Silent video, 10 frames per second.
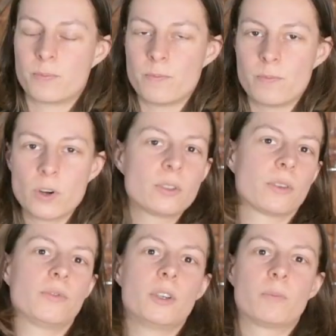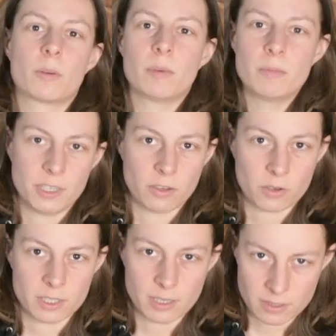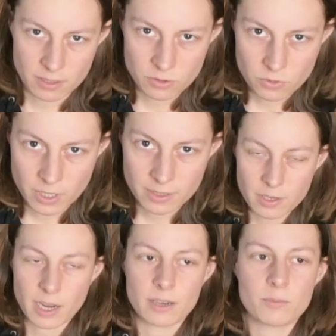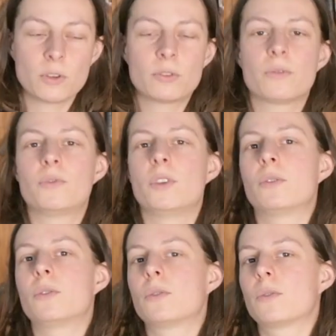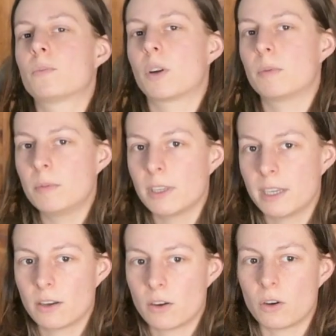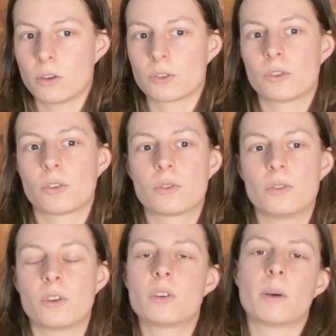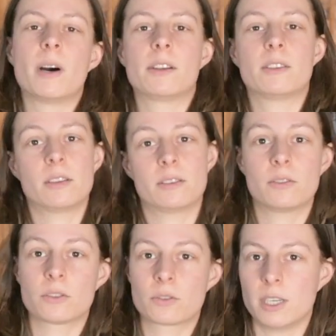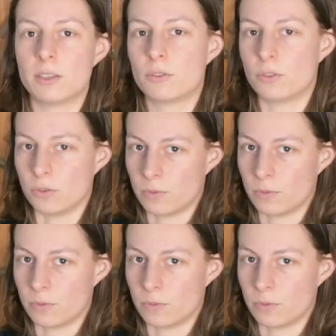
most of you probably know Assassin's Creed, and most of you probably also know about Assassin's Creed 2,